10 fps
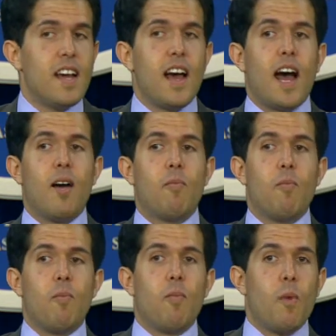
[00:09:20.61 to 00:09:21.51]

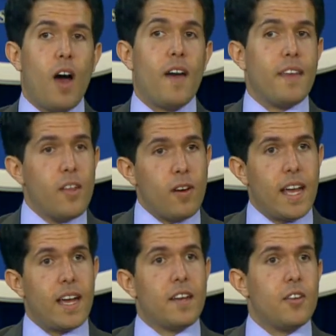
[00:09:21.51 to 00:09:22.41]
On the other
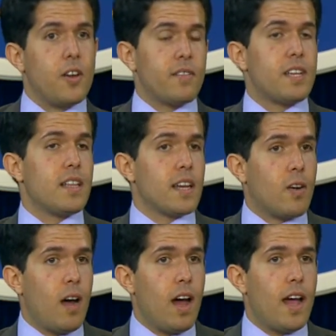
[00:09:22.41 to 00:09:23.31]
hand, you have a state like
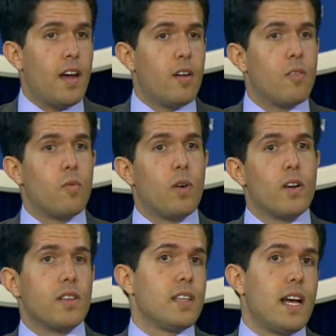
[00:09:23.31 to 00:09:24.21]
Ohio, where
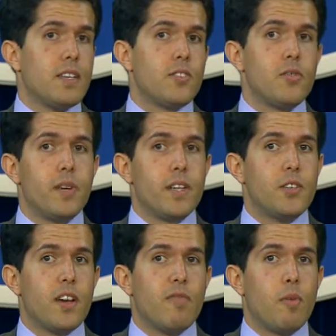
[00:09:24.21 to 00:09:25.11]
in the last 2 weeks,
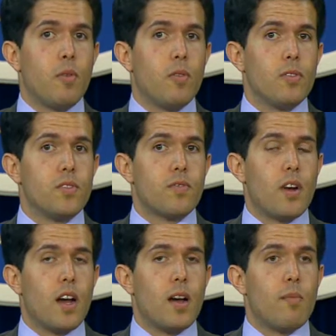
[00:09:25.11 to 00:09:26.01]
you have polls
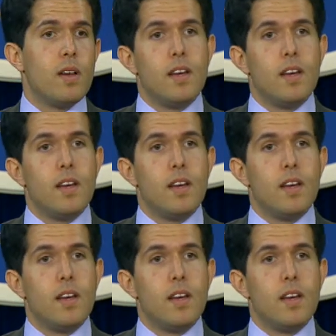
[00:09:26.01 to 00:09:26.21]
from